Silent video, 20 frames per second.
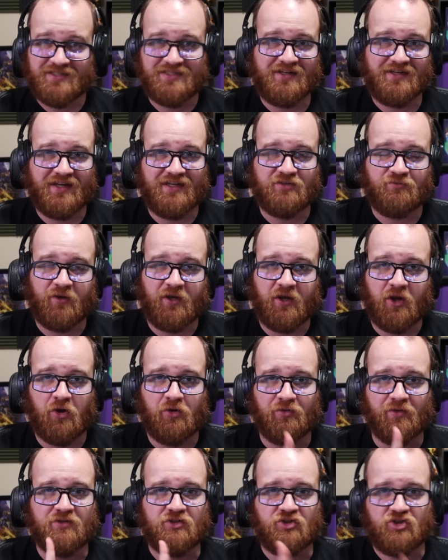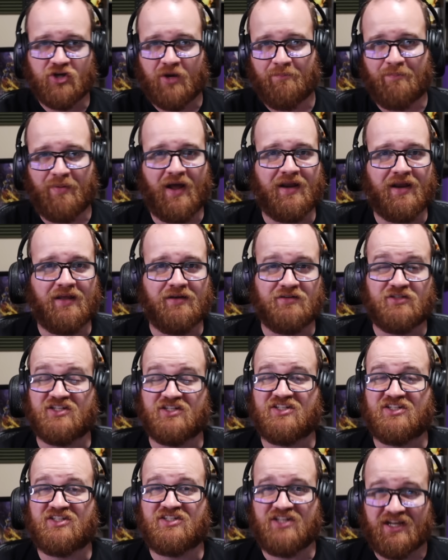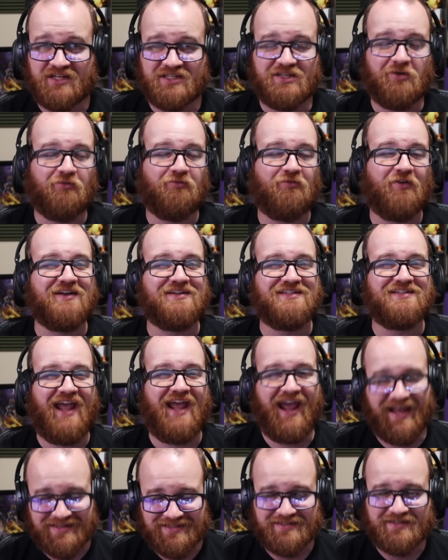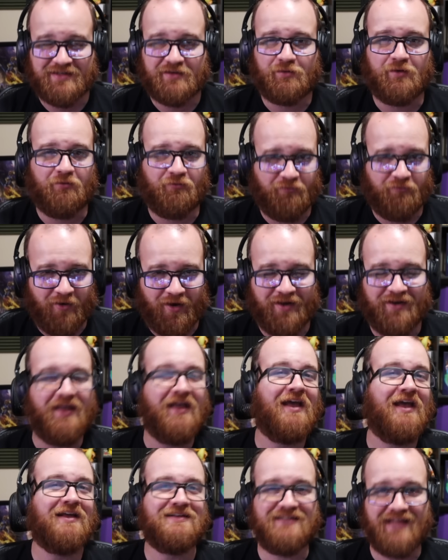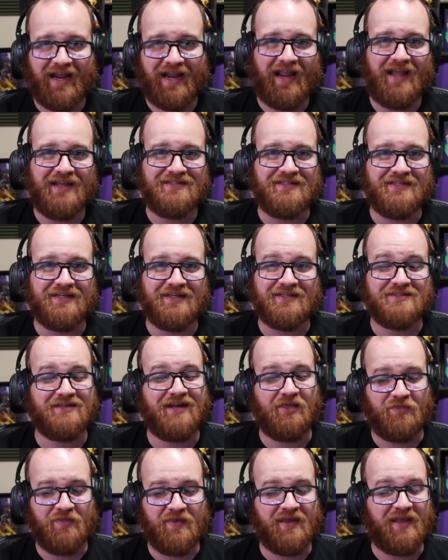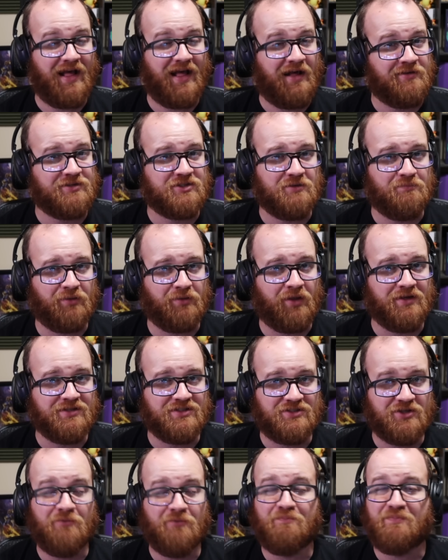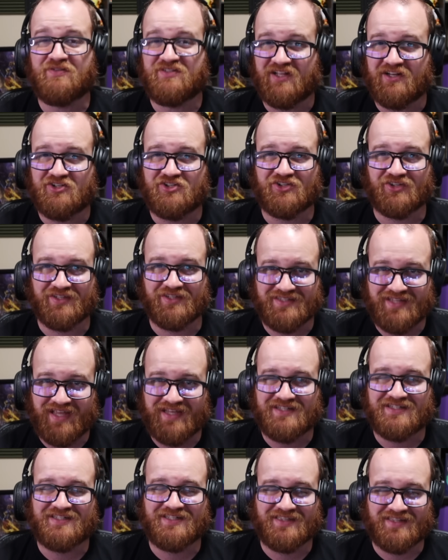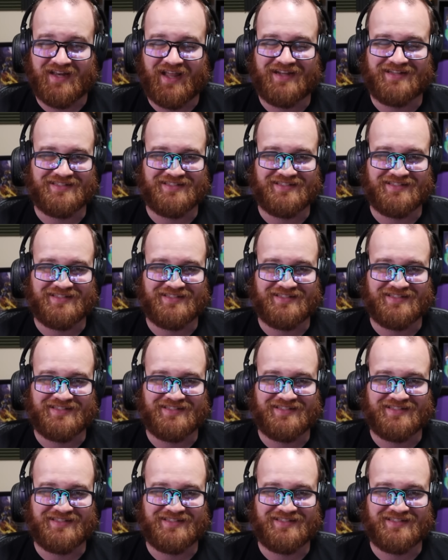of today's video, let's jump on into 6 fantastically fun deck ideas that I think Elsa Bloodstone potentially takes to the next